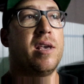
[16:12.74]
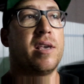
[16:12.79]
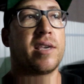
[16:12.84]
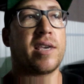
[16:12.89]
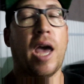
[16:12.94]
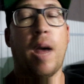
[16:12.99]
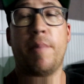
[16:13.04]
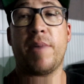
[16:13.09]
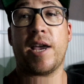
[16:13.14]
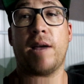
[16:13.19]

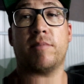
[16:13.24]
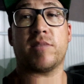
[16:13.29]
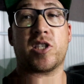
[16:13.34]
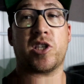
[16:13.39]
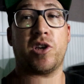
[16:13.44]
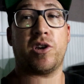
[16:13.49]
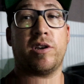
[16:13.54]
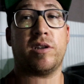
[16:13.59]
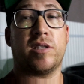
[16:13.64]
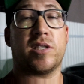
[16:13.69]
coming up
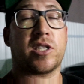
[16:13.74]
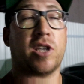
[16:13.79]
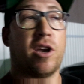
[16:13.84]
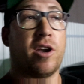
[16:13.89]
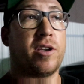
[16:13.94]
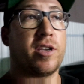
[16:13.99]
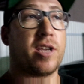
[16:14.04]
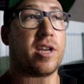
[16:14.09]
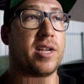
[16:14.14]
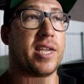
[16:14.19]
soon, so
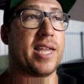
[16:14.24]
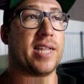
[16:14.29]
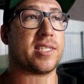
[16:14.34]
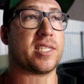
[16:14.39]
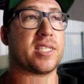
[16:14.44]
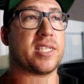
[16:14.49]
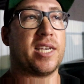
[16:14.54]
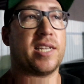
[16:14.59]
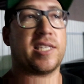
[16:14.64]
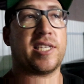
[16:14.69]
you're going to get to
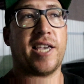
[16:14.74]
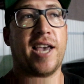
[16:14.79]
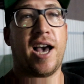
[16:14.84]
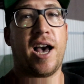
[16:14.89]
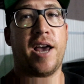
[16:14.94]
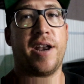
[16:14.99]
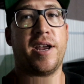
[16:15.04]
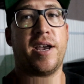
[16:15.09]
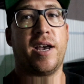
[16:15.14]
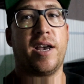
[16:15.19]
see
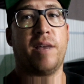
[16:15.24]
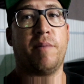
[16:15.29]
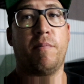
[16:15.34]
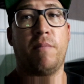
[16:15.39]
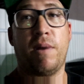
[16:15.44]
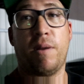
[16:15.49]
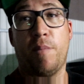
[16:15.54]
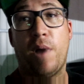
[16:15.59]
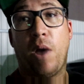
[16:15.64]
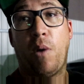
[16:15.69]
Tiana,
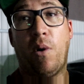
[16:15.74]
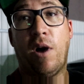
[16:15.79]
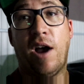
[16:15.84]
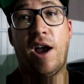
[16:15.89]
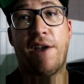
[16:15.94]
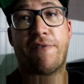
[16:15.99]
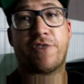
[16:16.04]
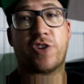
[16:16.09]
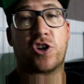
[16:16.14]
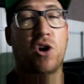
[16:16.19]
my
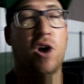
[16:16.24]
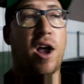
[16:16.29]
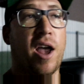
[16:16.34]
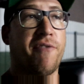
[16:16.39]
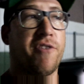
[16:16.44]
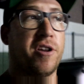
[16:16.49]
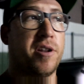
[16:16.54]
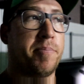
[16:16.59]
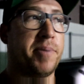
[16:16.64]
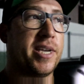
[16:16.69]
wife,
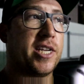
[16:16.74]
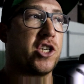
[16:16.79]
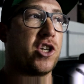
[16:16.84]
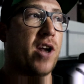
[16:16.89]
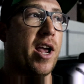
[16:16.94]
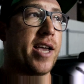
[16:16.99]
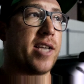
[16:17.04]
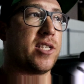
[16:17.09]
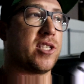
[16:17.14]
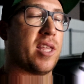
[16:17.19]
drive on the big
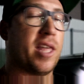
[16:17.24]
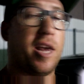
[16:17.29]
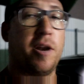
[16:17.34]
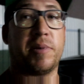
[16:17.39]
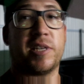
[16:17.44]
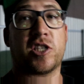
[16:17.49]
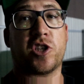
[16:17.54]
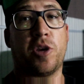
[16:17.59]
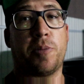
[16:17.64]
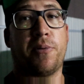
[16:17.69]
track, so that'll
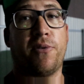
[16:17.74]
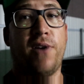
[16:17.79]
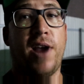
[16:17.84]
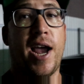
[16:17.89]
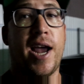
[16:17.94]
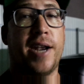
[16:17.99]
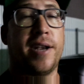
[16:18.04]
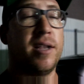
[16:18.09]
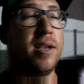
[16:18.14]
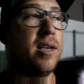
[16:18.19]
be super
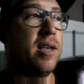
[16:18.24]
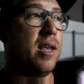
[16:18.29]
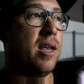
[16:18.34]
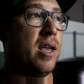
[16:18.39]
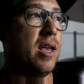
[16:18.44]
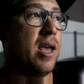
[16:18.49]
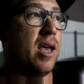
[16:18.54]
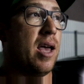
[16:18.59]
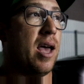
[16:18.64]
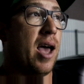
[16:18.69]
rad.
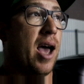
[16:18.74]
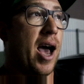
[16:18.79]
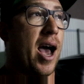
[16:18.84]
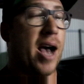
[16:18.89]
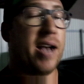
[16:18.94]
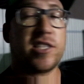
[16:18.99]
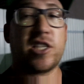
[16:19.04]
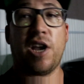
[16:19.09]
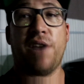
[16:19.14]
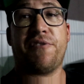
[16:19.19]

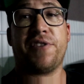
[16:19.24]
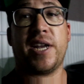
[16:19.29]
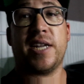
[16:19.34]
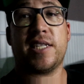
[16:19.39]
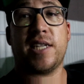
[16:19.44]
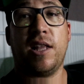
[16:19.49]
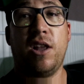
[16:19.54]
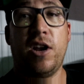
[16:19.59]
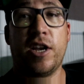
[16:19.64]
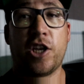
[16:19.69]
Don't forget
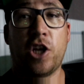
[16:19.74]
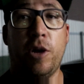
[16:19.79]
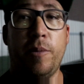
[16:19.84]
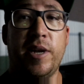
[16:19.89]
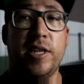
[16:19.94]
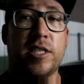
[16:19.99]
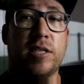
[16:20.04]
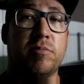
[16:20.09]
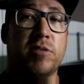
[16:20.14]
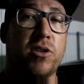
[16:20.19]
to like,
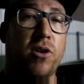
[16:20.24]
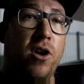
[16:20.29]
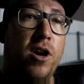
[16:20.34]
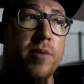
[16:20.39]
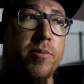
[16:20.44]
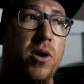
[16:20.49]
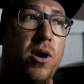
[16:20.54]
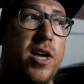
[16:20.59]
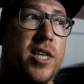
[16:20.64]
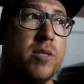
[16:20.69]
comment,
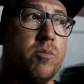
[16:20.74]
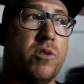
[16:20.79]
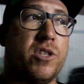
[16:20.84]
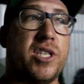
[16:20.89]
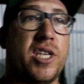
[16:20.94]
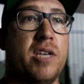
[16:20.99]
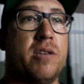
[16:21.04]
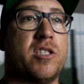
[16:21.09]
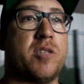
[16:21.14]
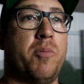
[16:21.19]
subscribe, guys, and we'll
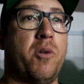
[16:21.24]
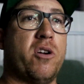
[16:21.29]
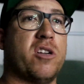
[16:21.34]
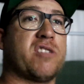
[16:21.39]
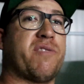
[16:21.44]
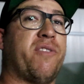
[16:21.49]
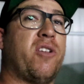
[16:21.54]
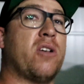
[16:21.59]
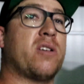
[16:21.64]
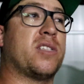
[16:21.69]
see you in
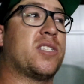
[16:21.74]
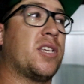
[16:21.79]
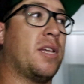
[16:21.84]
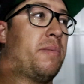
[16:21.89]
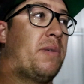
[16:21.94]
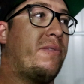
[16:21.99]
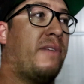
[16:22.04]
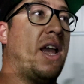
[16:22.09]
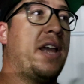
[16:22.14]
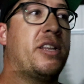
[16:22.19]
tomorrow's vlog. It's going
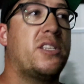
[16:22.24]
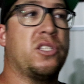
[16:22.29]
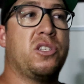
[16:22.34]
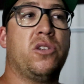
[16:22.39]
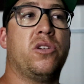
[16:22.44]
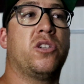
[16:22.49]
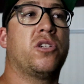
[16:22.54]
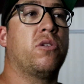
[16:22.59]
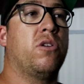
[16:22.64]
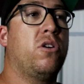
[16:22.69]
to be rad as
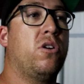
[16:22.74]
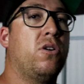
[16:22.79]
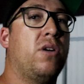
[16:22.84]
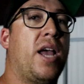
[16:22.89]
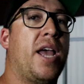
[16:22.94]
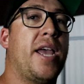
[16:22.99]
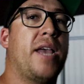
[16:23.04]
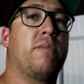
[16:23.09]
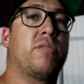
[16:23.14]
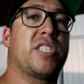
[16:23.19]
usual,
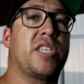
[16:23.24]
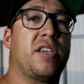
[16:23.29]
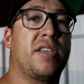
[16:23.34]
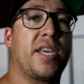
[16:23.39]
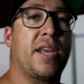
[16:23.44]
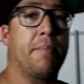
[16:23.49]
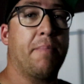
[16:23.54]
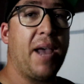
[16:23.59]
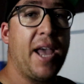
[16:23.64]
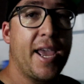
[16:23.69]
and we'll see you
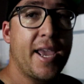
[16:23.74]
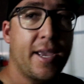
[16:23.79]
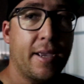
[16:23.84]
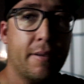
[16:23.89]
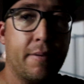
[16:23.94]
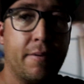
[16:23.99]
then. Bye!